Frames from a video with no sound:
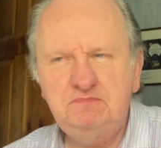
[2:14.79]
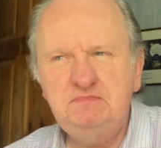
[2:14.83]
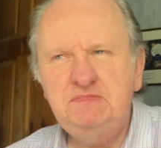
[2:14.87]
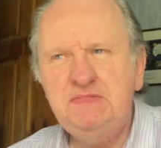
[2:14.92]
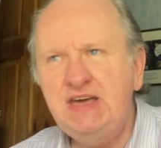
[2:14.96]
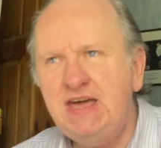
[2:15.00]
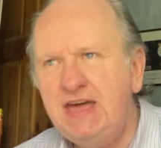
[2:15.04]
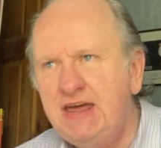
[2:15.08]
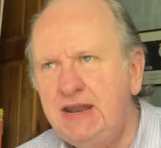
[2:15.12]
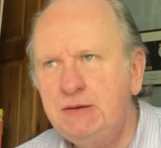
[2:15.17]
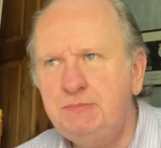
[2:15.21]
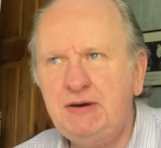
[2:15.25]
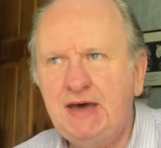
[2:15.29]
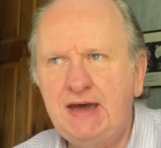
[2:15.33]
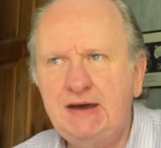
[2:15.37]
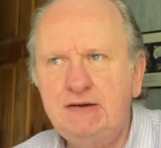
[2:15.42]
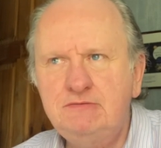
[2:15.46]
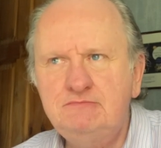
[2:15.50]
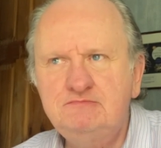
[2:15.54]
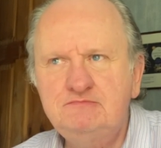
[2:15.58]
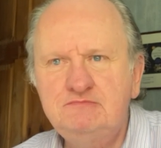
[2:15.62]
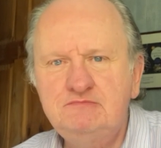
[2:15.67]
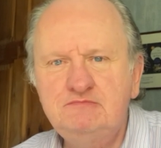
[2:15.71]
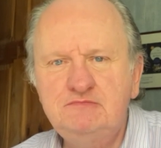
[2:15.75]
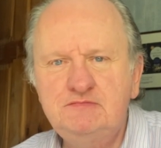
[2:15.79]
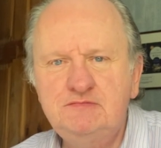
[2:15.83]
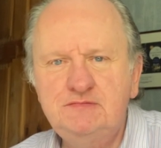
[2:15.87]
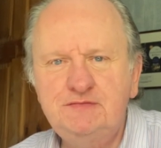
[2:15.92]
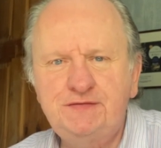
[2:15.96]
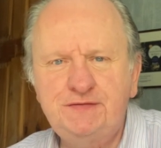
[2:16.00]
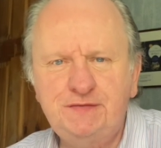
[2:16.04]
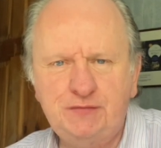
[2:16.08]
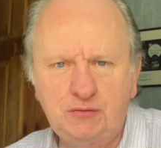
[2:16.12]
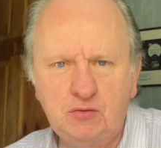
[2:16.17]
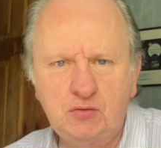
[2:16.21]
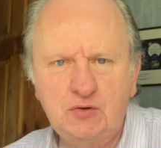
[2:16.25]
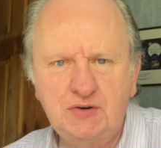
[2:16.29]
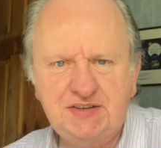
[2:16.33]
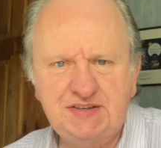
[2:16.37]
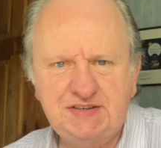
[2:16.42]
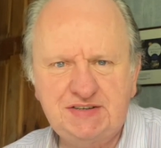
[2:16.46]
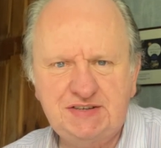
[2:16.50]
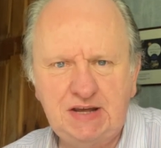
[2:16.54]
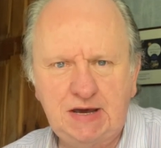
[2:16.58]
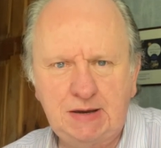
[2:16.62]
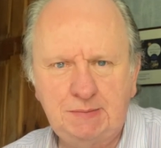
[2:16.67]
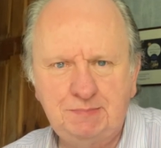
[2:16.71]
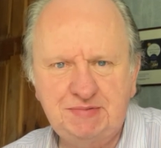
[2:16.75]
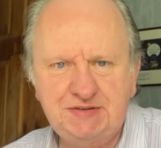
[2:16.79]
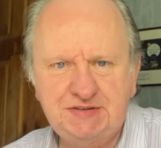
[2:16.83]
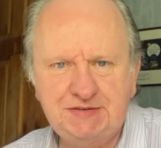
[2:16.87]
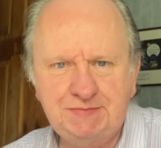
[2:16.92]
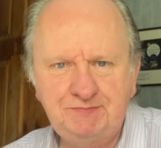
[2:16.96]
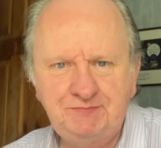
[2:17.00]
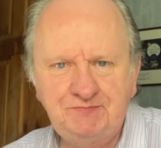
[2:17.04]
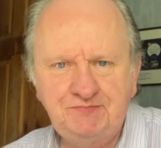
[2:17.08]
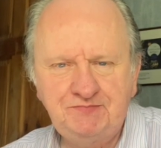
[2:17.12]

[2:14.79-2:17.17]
in about four steps.